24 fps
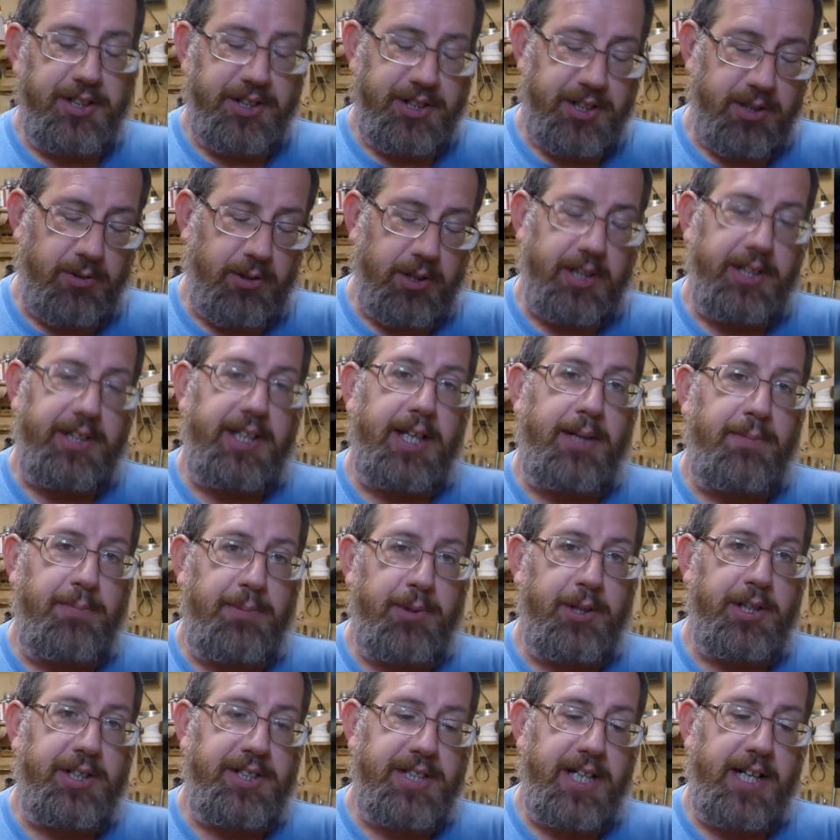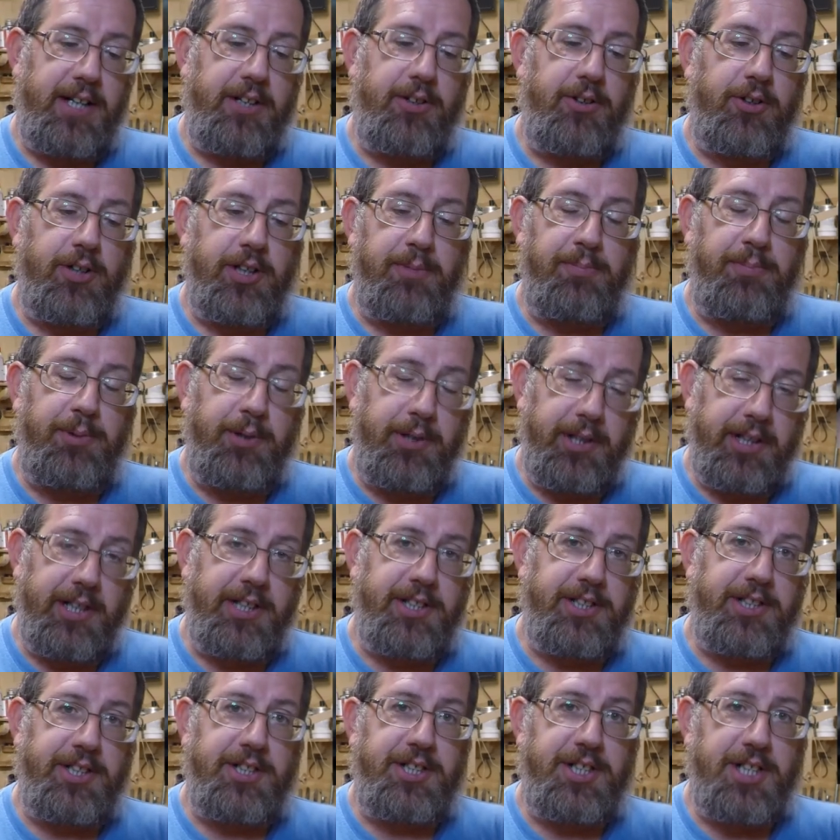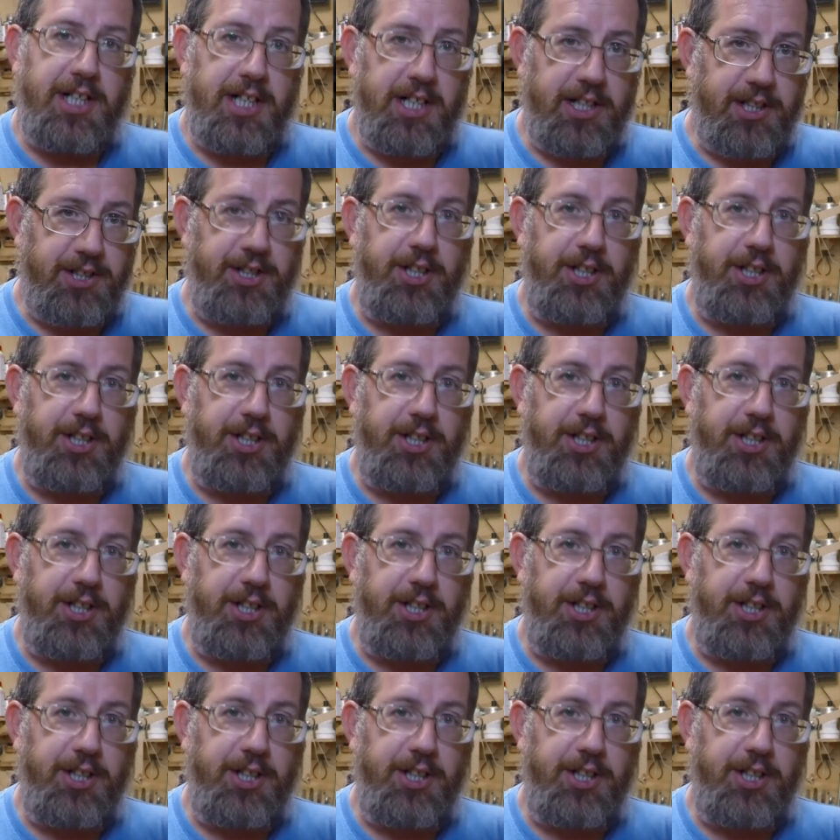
So I could then put a tenon on it, put it into the chuck,